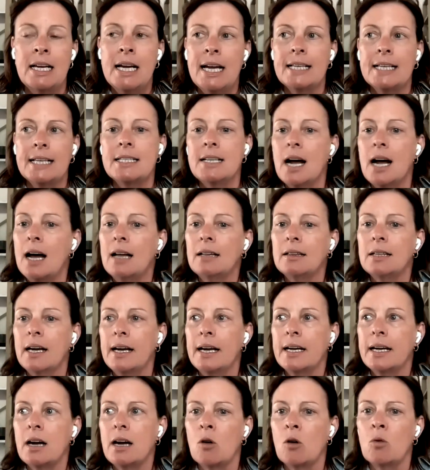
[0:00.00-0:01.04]
it's not
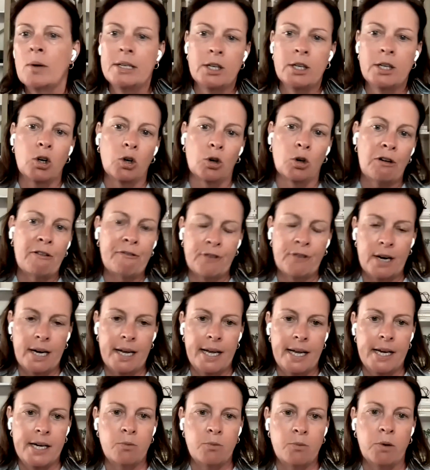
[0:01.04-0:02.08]
like a Rent a
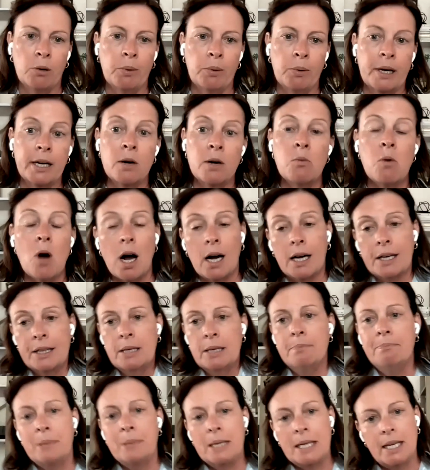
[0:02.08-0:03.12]
Girlfriend where we're going to walk on
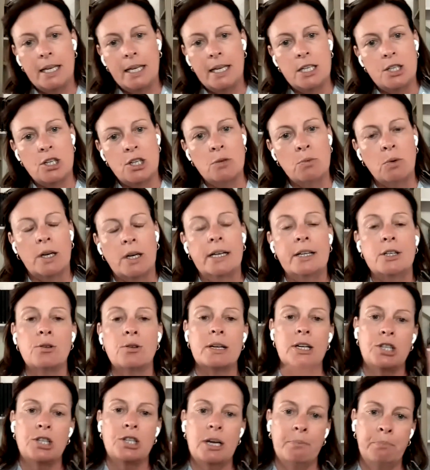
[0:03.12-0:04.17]
the beach and we're going to
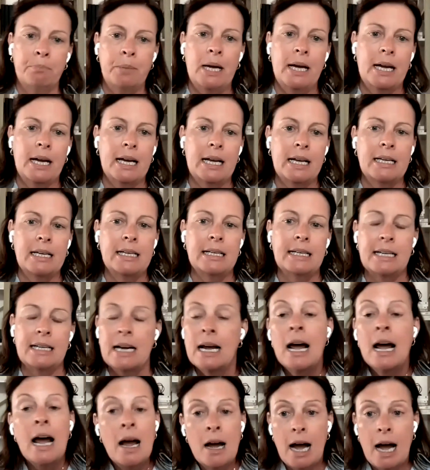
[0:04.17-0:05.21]
drink champagne
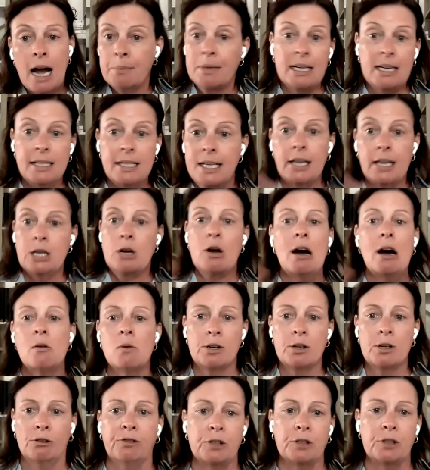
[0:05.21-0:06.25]
and I'm going to tell you how
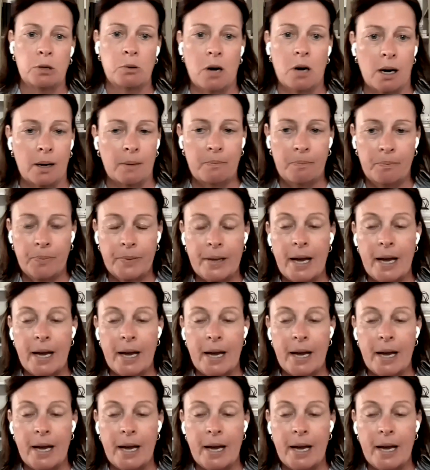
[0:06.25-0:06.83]
wonderful you are.